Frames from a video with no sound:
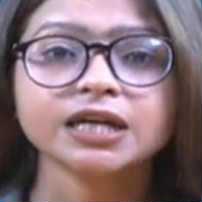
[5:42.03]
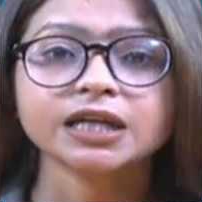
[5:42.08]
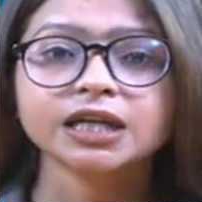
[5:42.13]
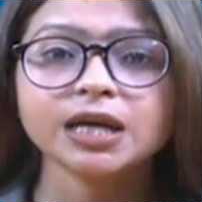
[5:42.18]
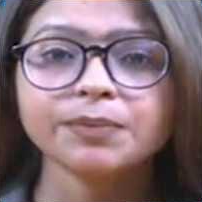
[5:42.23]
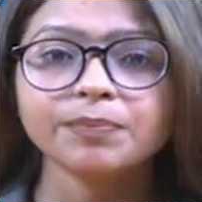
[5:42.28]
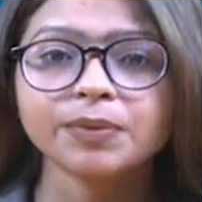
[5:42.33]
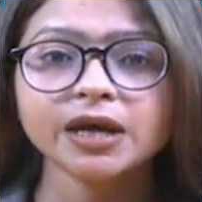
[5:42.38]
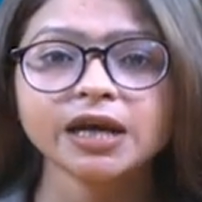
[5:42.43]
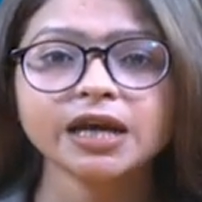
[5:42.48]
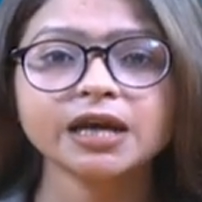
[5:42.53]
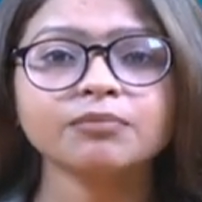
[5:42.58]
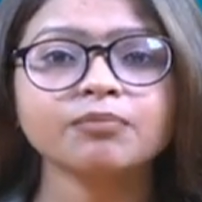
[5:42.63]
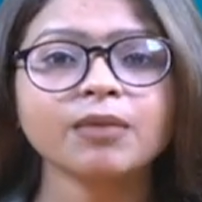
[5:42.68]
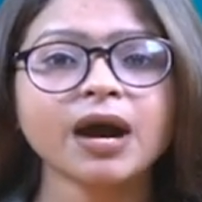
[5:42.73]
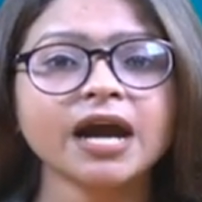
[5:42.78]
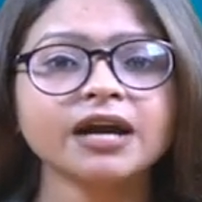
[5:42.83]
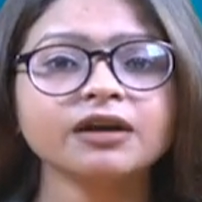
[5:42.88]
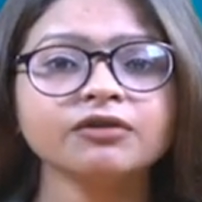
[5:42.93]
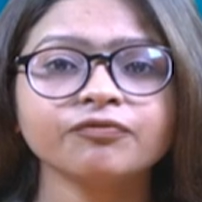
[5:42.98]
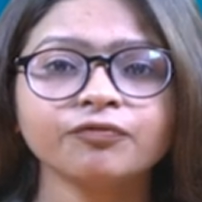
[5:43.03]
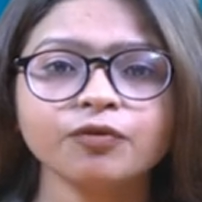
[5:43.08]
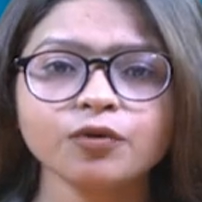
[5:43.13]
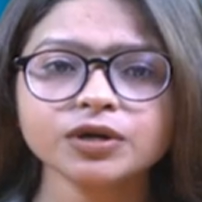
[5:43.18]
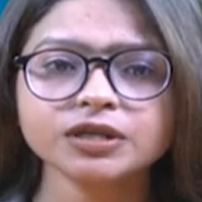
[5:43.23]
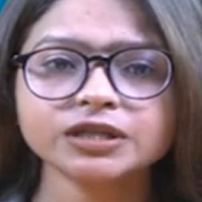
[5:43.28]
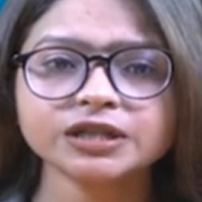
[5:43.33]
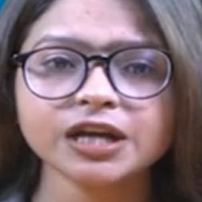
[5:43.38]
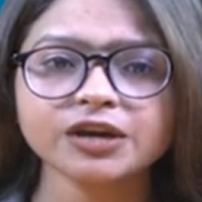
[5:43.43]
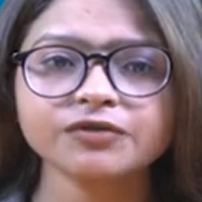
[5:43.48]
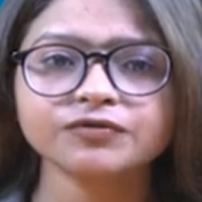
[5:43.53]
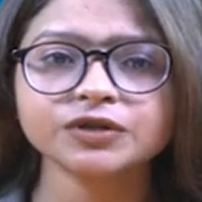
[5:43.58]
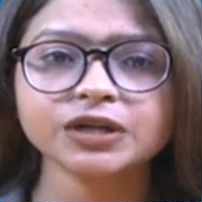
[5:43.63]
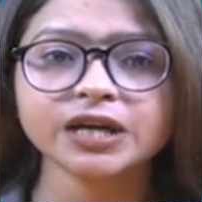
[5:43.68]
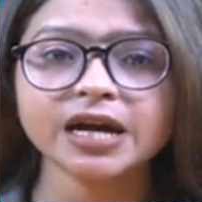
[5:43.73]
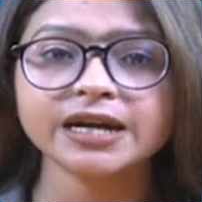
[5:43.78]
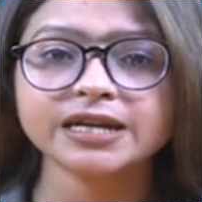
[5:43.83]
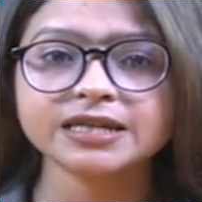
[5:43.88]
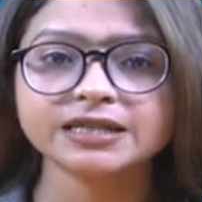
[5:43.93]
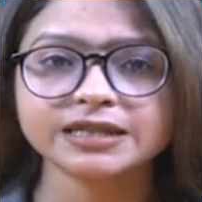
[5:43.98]
keeping in mind food safety
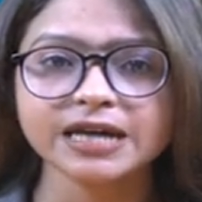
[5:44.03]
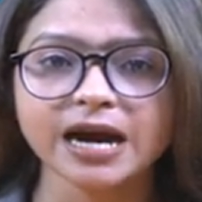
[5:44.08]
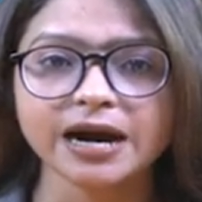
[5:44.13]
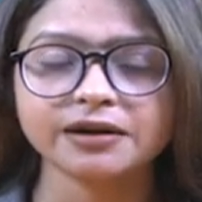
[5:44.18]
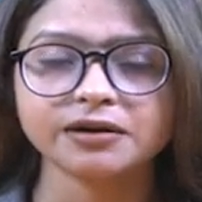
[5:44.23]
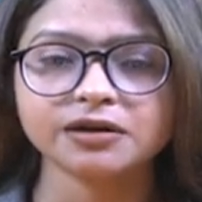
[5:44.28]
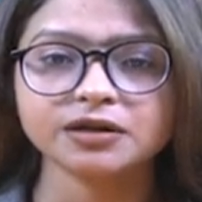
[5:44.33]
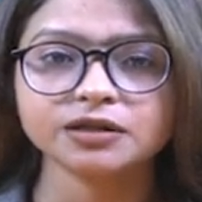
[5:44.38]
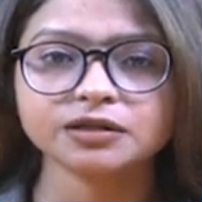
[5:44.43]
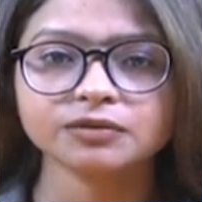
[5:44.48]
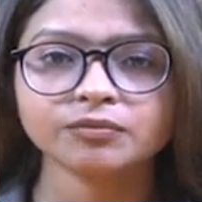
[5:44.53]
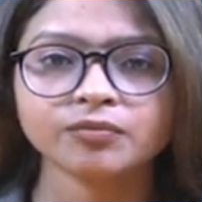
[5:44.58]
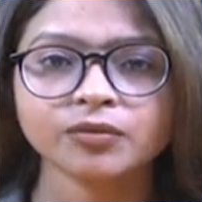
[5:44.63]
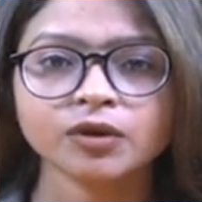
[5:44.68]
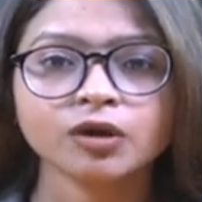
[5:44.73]
and standards.